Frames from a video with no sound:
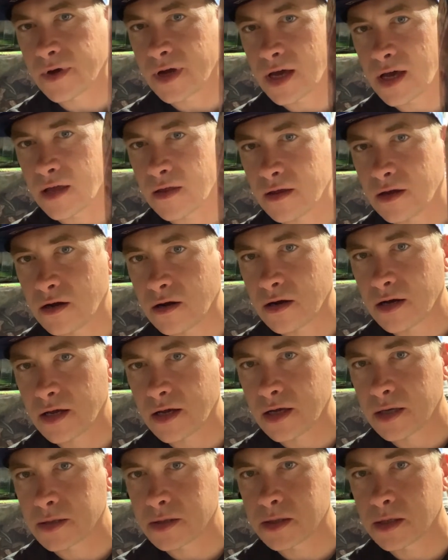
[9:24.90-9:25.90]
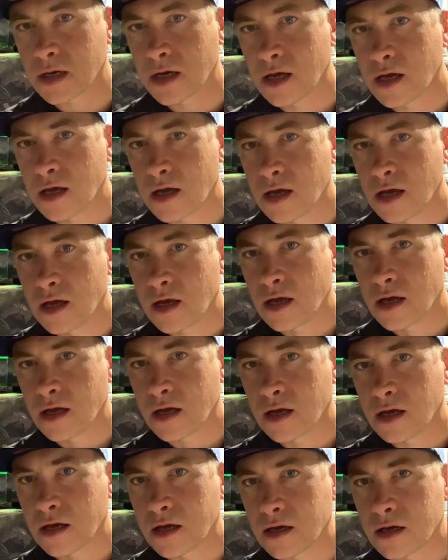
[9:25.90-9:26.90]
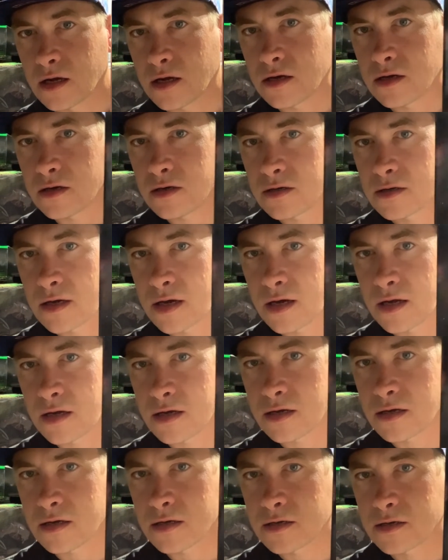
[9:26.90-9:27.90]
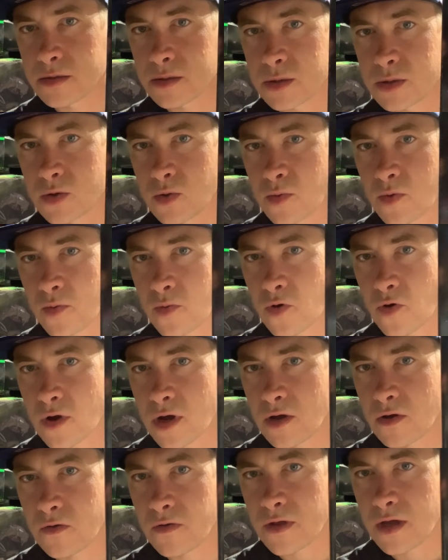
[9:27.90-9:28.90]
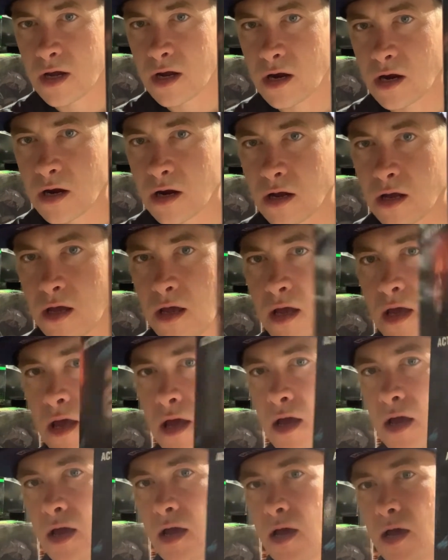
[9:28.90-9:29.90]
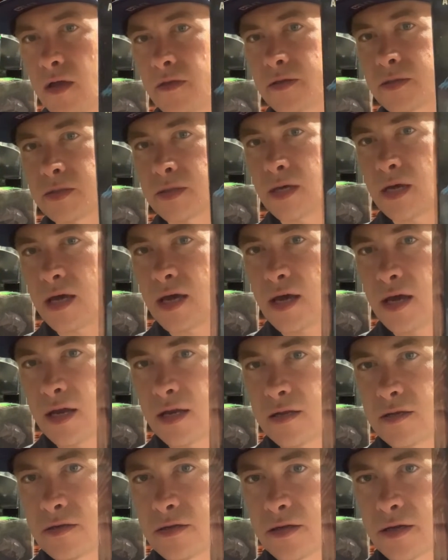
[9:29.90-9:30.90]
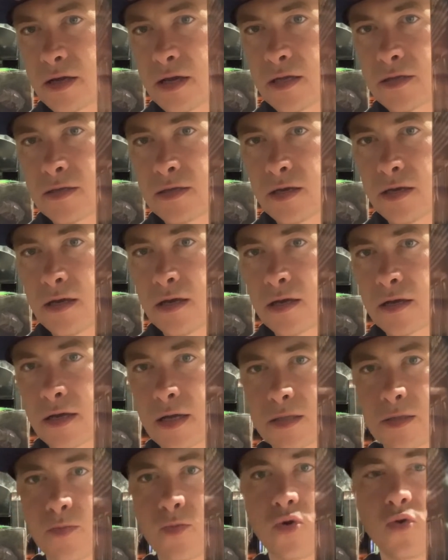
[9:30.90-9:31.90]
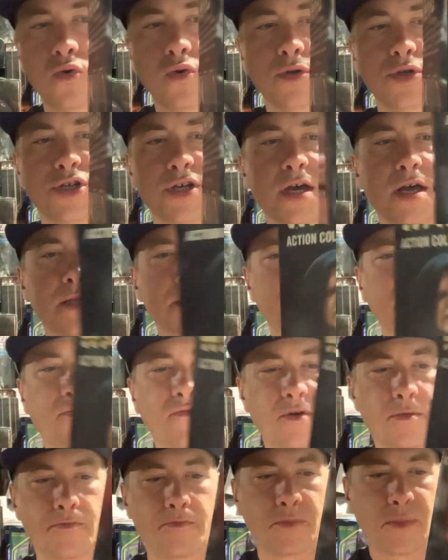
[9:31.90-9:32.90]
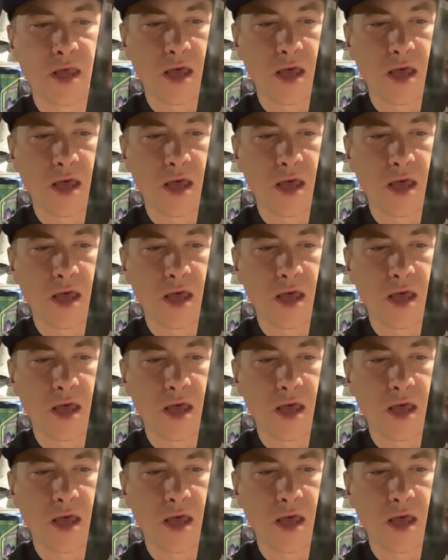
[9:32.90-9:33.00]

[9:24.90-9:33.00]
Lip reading: at? There it is. Kind of zoom them around there. On the side, you got some cool shots of them.